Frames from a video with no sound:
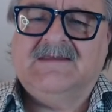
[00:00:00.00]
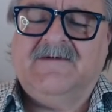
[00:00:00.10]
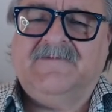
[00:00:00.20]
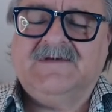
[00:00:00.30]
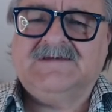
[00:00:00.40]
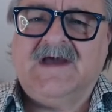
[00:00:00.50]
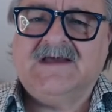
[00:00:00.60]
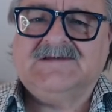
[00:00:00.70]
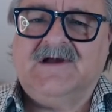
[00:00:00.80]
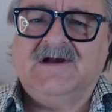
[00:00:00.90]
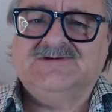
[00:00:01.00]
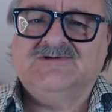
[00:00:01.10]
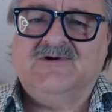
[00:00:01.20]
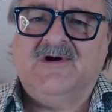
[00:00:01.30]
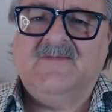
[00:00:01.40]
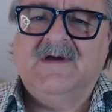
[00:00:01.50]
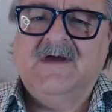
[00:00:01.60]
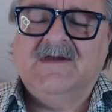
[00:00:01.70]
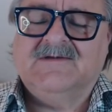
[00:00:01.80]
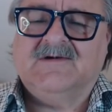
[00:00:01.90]
different size, larger home
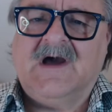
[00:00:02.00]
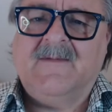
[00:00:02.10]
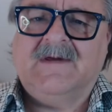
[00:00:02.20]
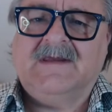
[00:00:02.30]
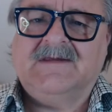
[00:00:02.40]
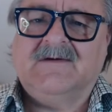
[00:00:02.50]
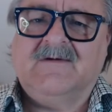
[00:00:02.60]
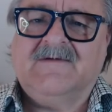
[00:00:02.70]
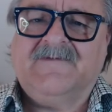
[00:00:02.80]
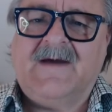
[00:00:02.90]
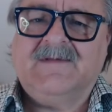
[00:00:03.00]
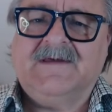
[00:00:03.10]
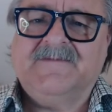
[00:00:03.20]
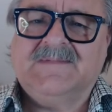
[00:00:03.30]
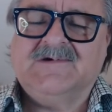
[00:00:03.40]
to accommodate their growing family.